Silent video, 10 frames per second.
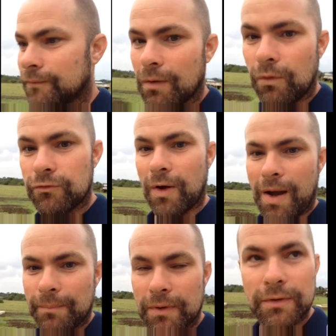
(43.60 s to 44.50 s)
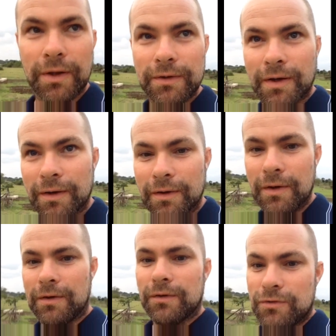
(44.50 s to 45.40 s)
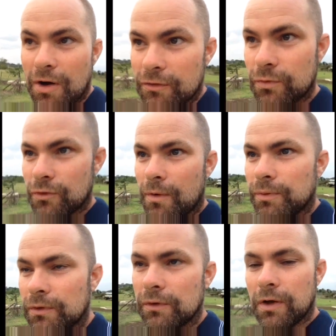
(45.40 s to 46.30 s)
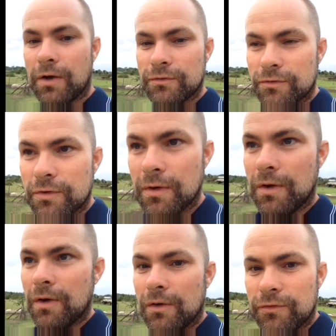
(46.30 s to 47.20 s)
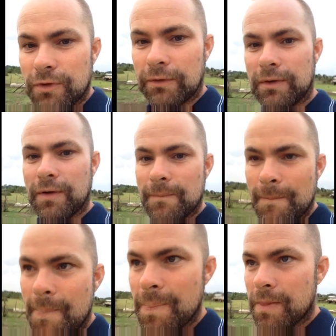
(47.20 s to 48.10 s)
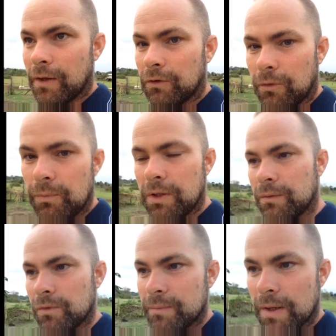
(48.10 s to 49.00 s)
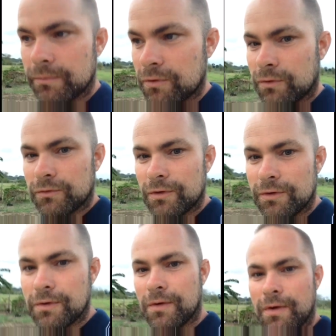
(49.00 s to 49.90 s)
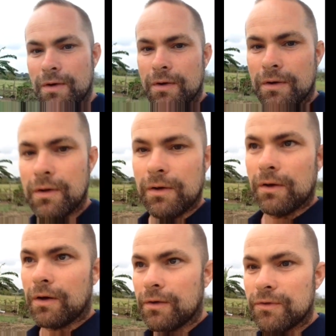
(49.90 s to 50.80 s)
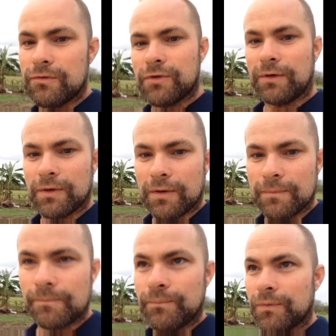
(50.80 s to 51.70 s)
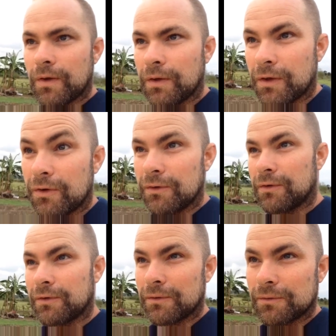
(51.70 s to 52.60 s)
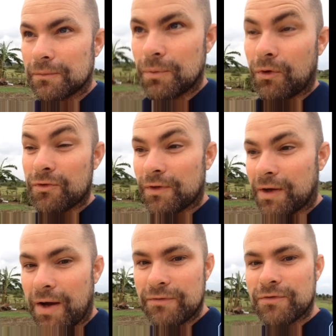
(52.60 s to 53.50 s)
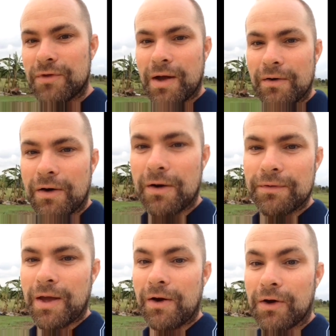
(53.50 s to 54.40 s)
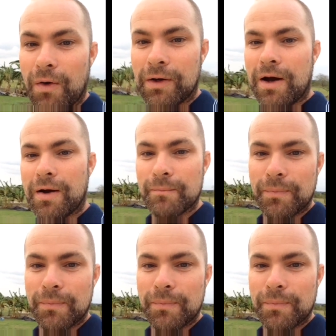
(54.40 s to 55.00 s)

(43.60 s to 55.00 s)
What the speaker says: Also happy that the church was opened last Sunday, and God willing we'll be able to continue this Sunday. And then, because of the cases they are going up,